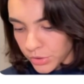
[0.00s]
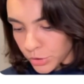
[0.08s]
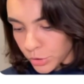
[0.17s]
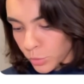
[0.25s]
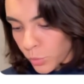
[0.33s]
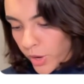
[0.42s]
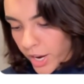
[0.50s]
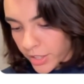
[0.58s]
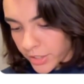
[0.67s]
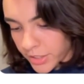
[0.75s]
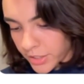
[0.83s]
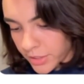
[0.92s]

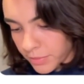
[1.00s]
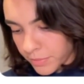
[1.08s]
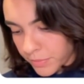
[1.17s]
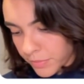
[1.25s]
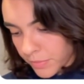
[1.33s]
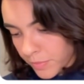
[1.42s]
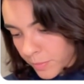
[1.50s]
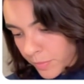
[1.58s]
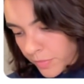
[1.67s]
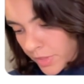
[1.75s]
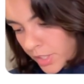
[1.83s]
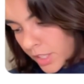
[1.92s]
squares.
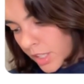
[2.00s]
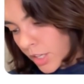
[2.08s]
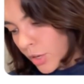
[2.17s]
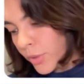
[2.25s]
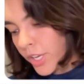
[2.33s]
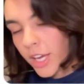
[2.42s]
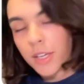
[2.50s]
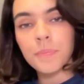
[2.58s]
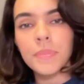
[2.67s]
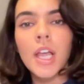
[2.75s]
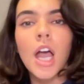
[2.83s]
Okay,